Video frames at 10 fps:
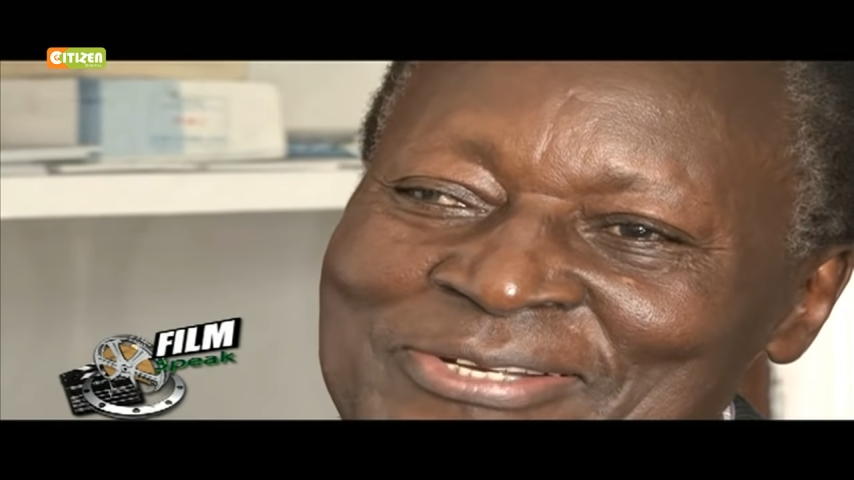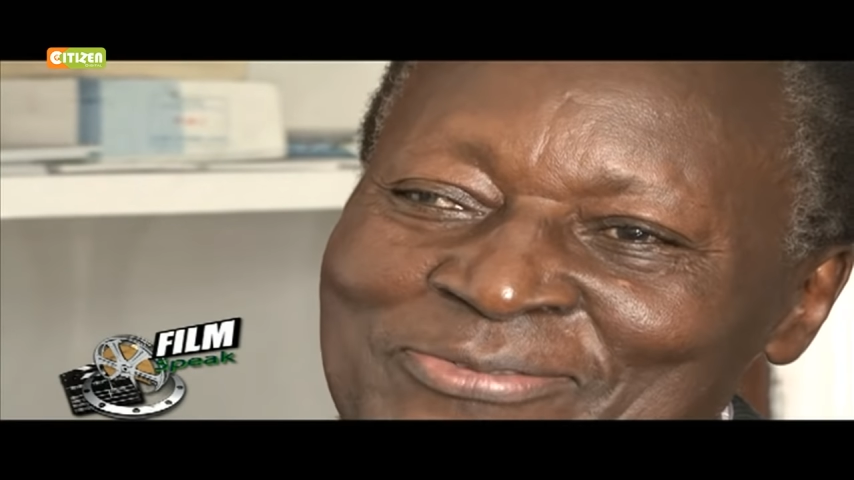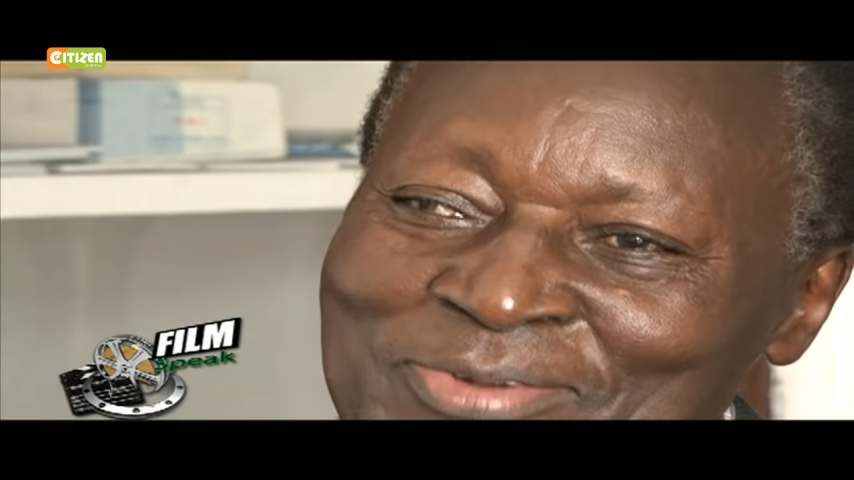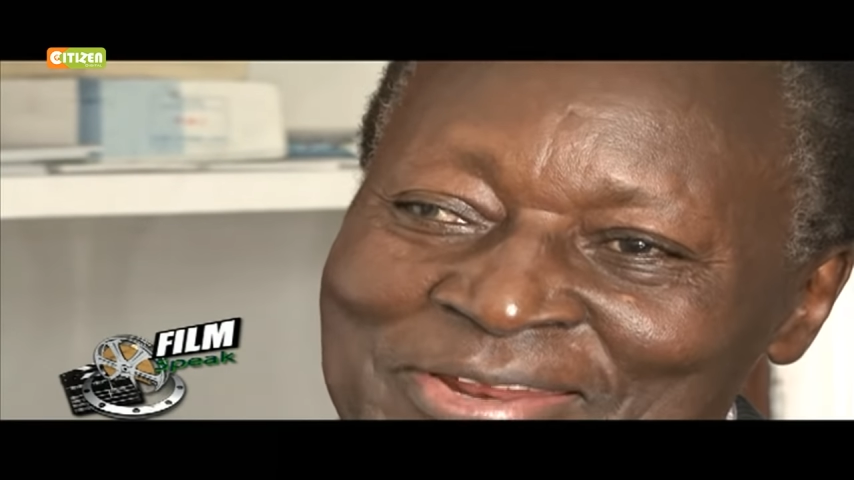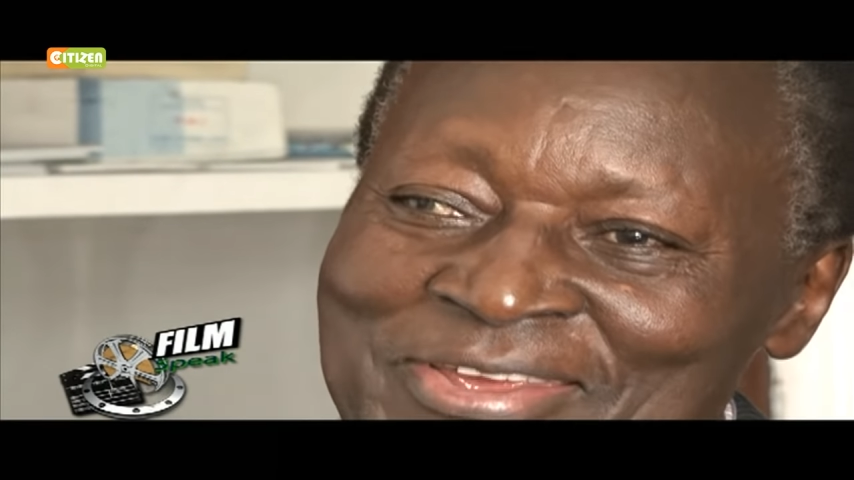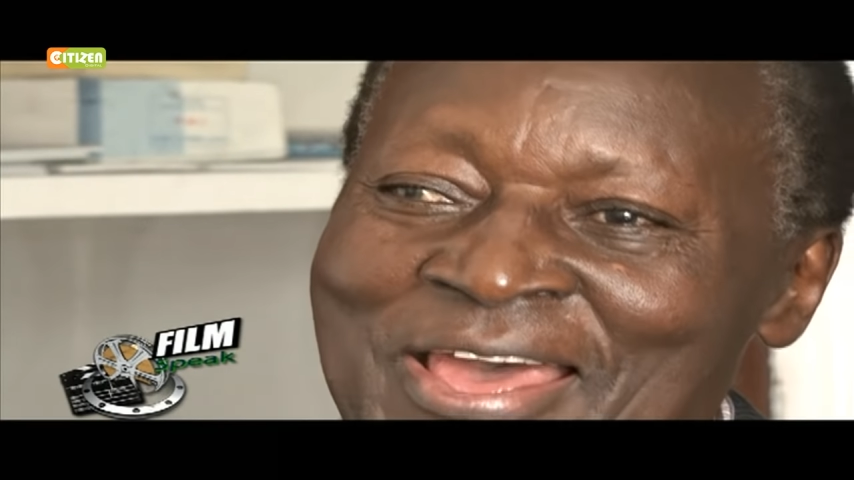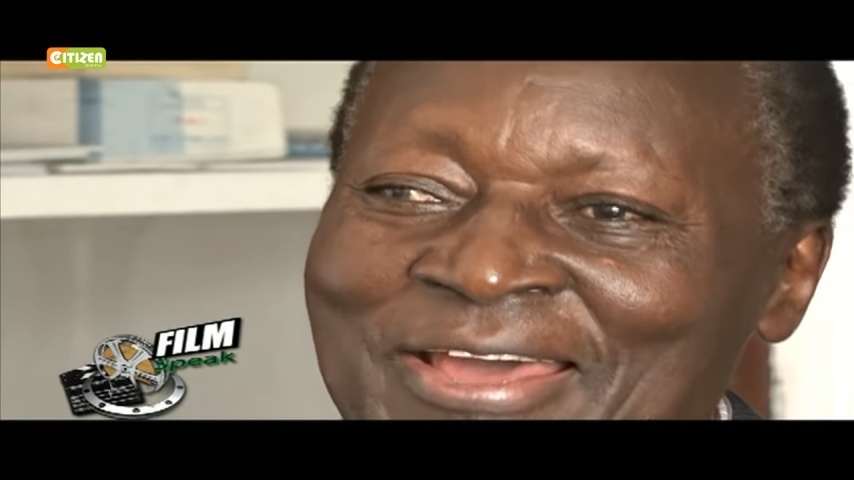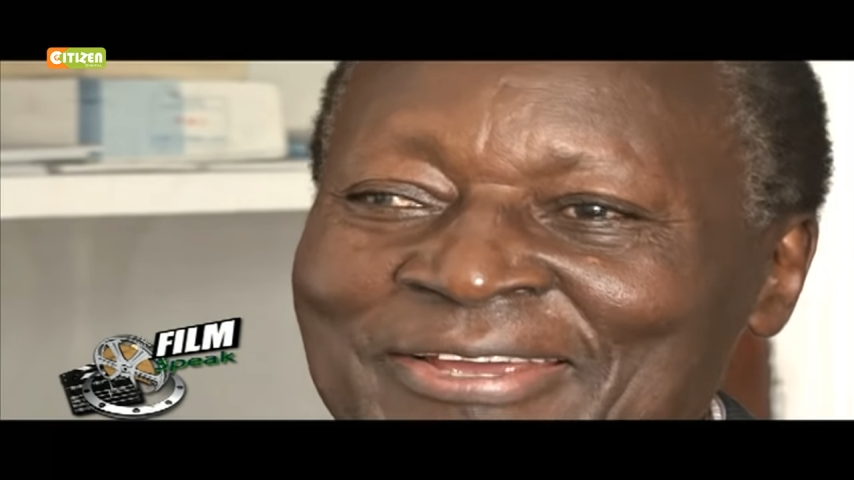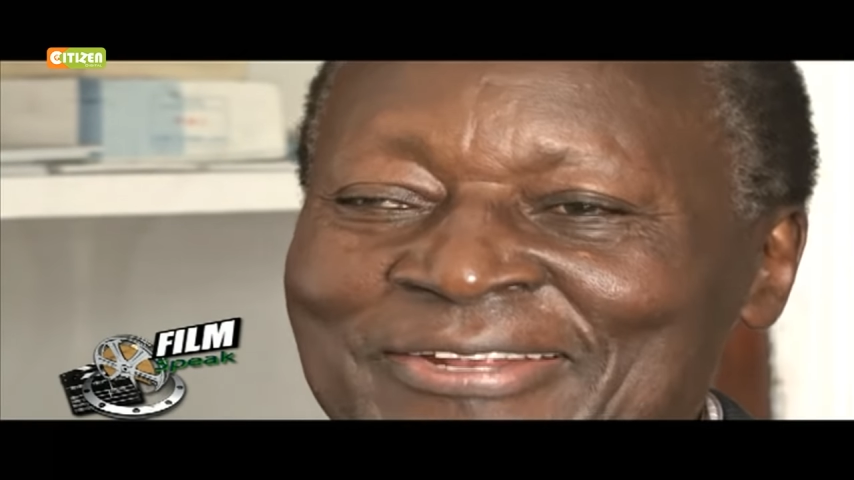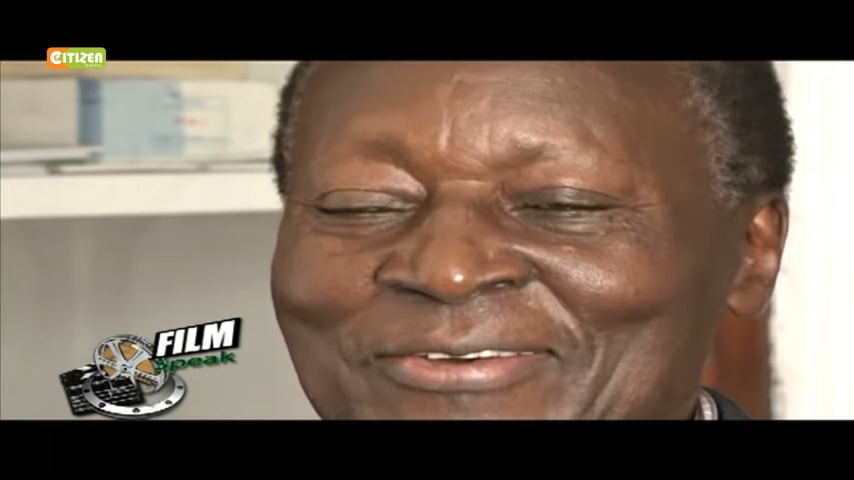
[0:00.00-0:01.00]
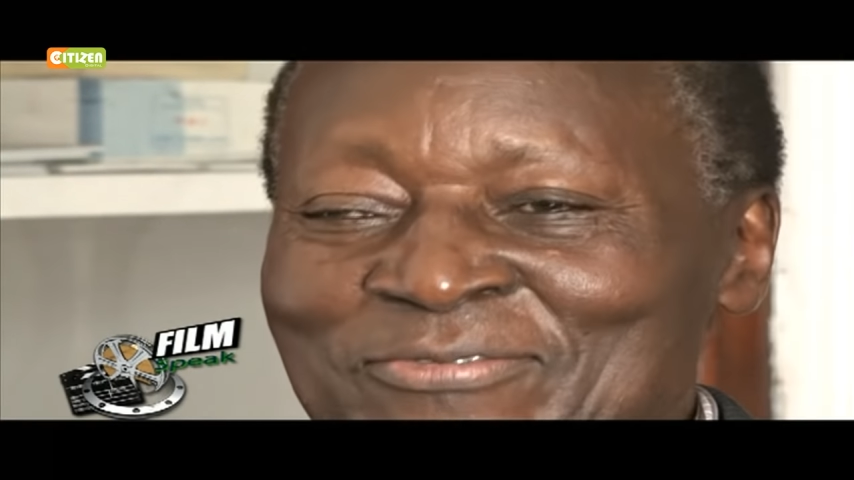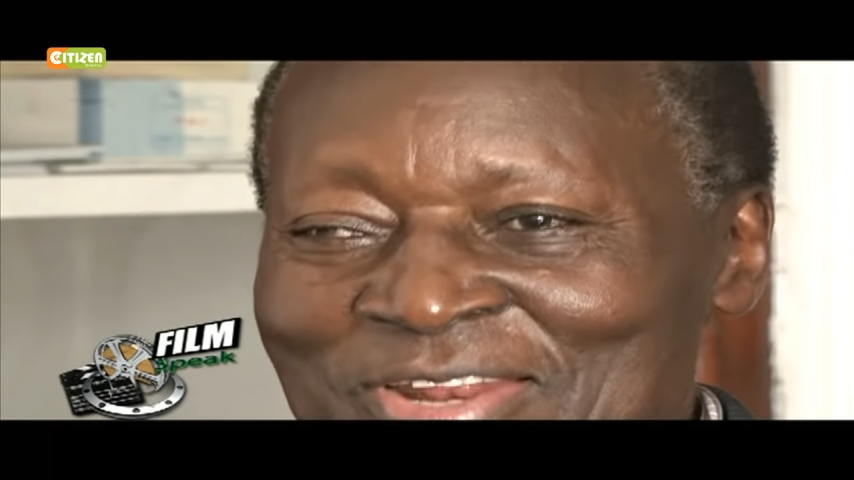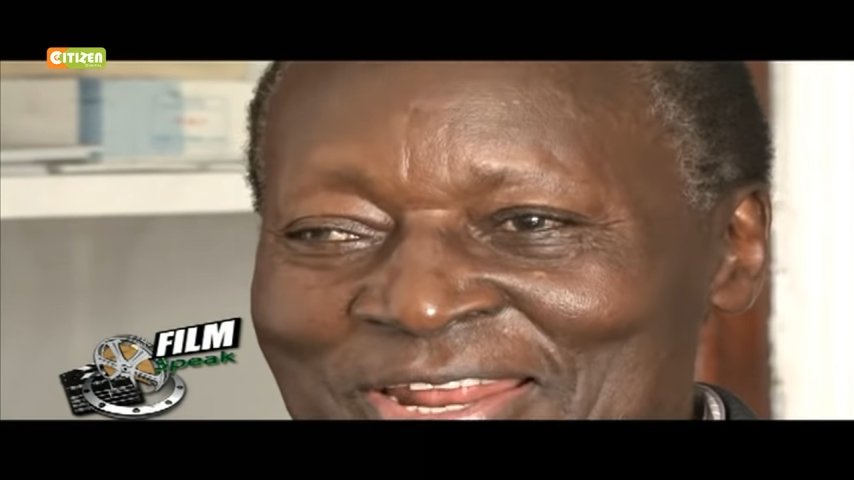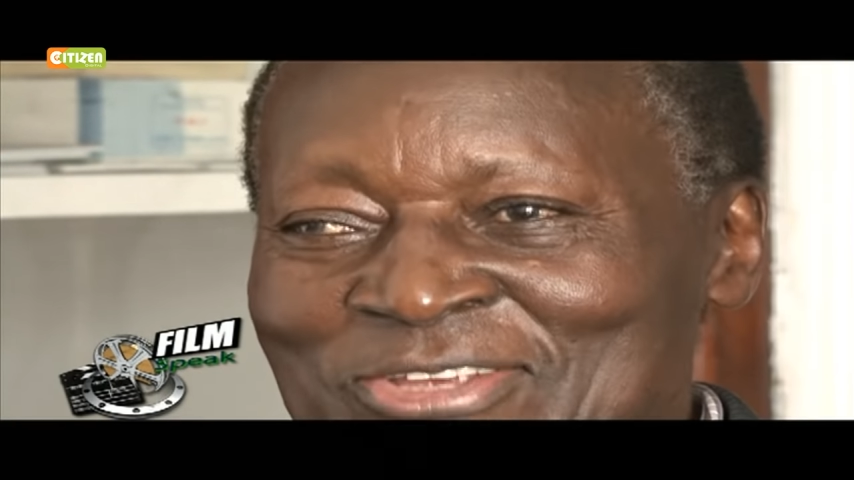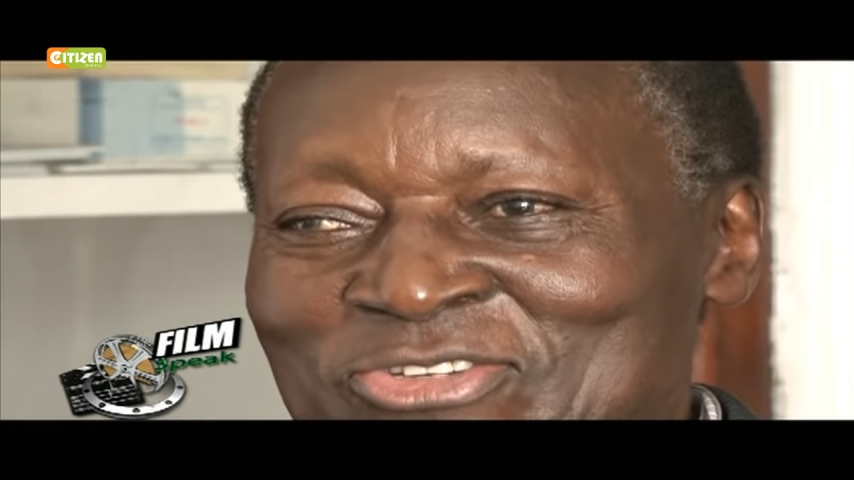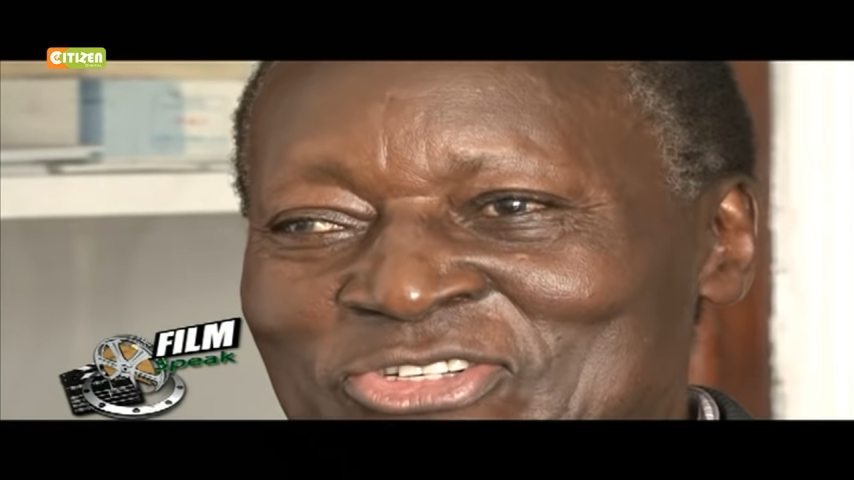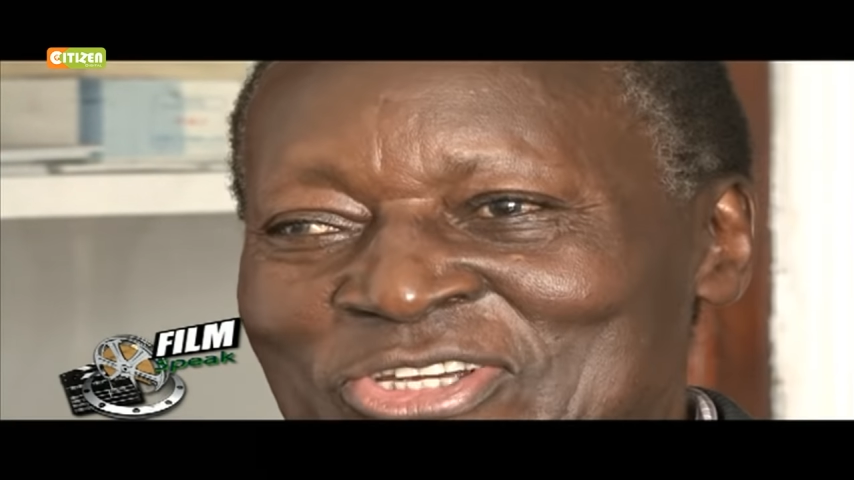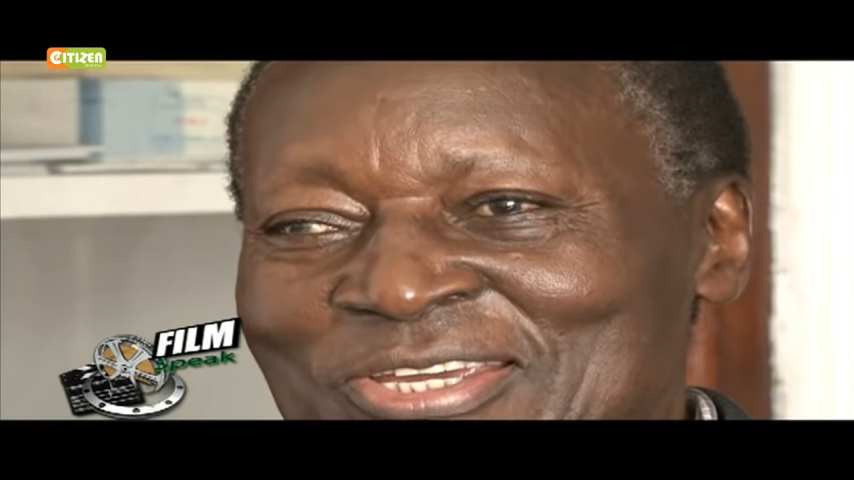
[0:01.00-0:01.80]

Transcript: young in the village